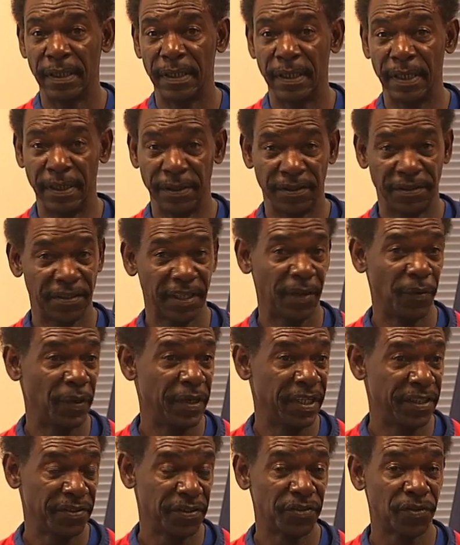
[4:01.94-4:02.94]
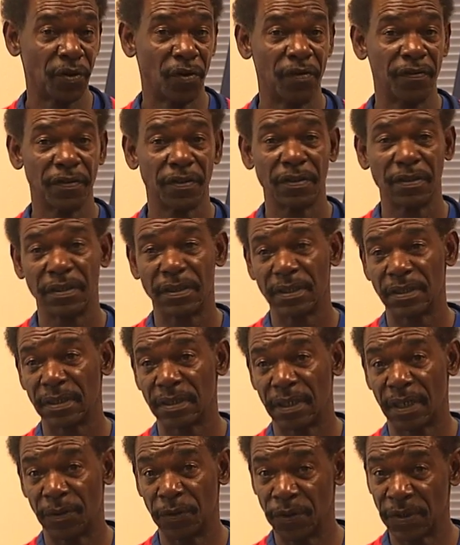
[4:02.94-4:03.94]
and say when this is over,
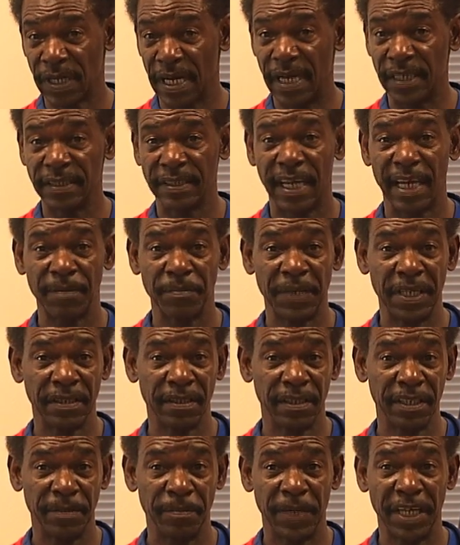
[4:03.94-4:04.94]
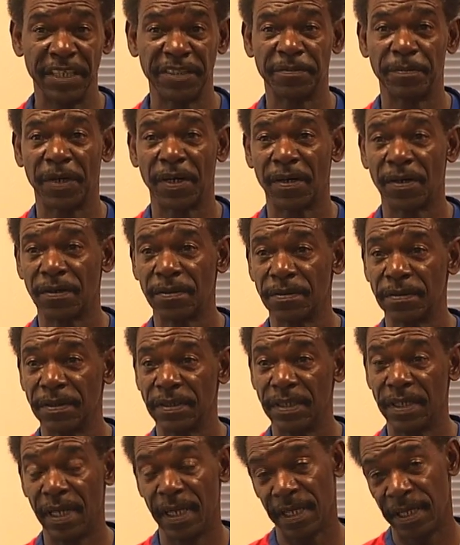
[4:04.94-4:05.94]
I will contact Major League Baseball
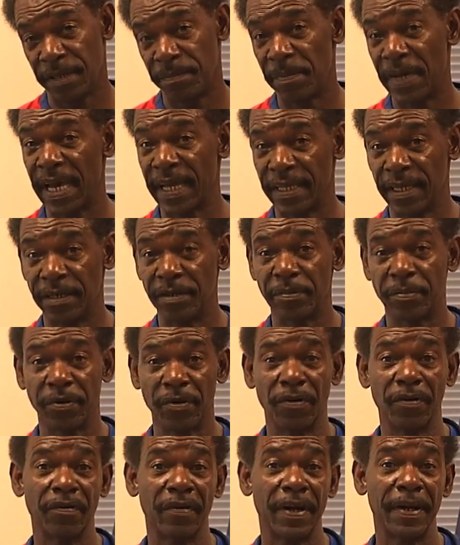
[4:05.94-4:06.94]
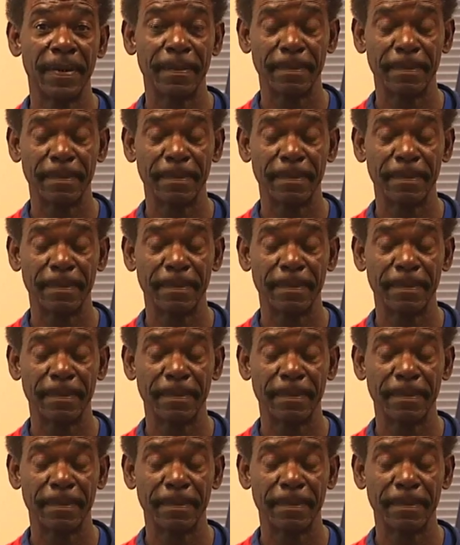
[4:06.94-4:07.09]
and get back in the program.